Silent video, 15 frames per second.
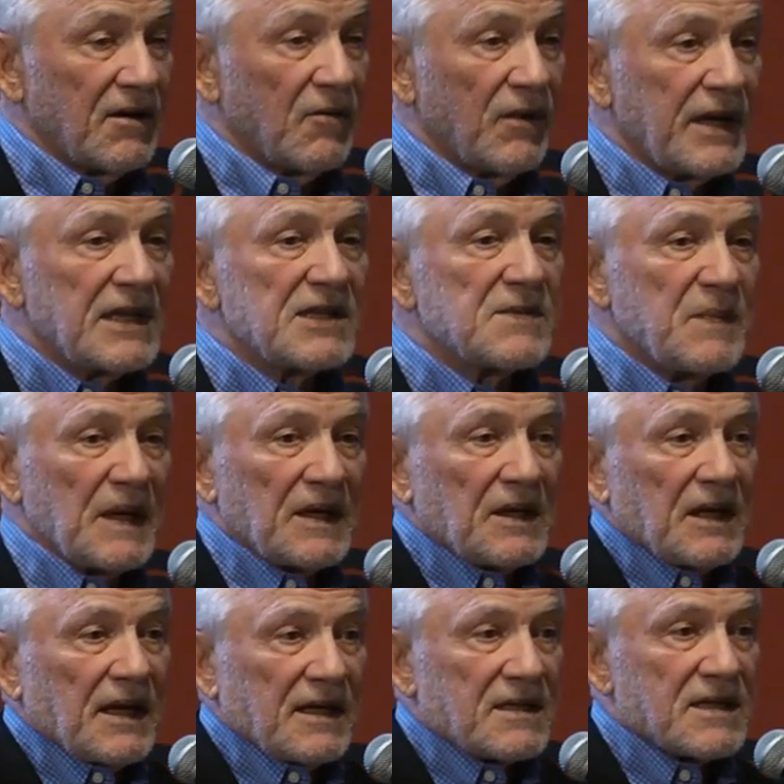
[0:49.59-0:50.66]
we can spend a
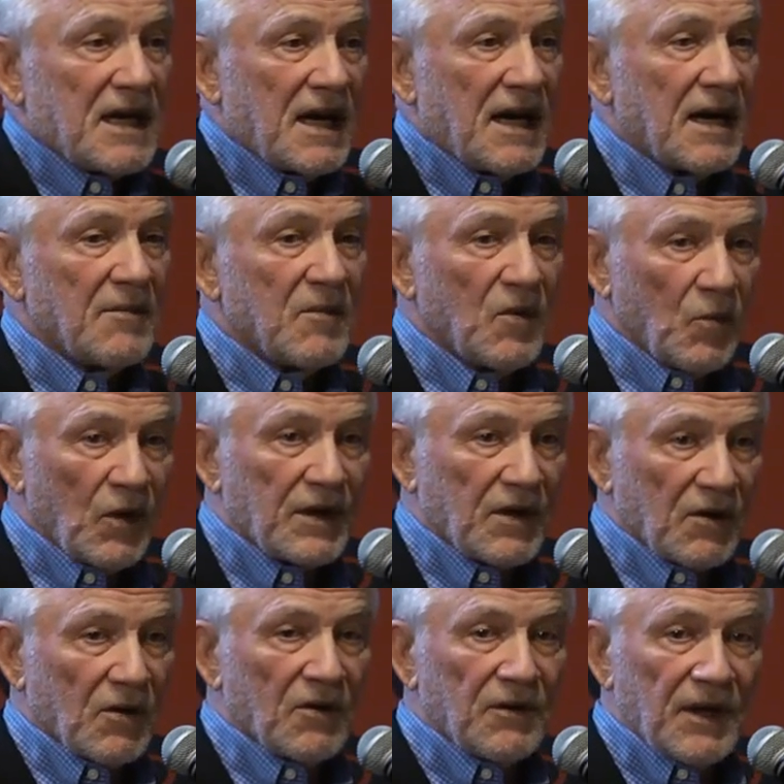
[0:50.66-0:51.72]
lot of time with
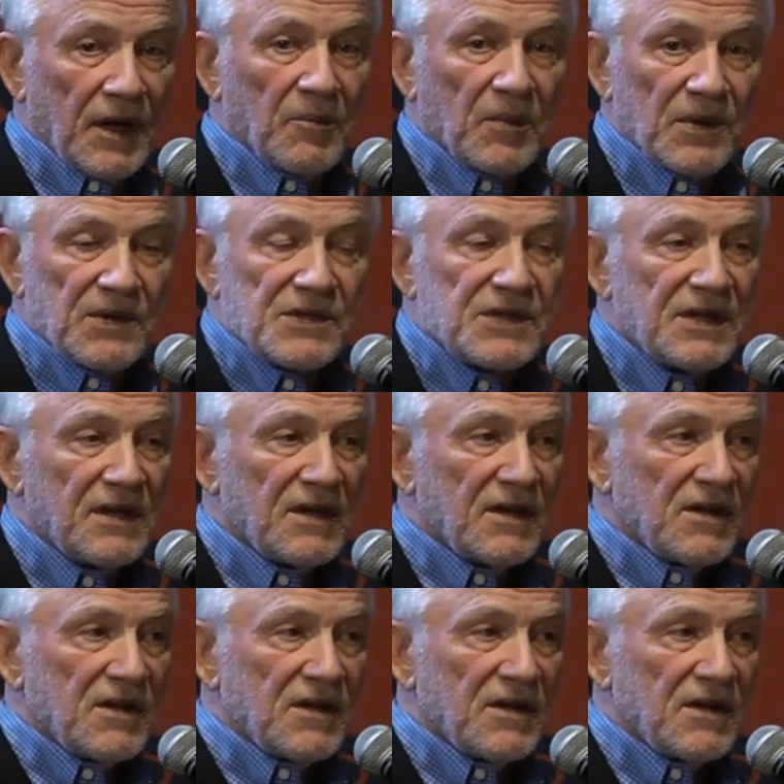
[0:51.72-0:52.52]
our own numbers.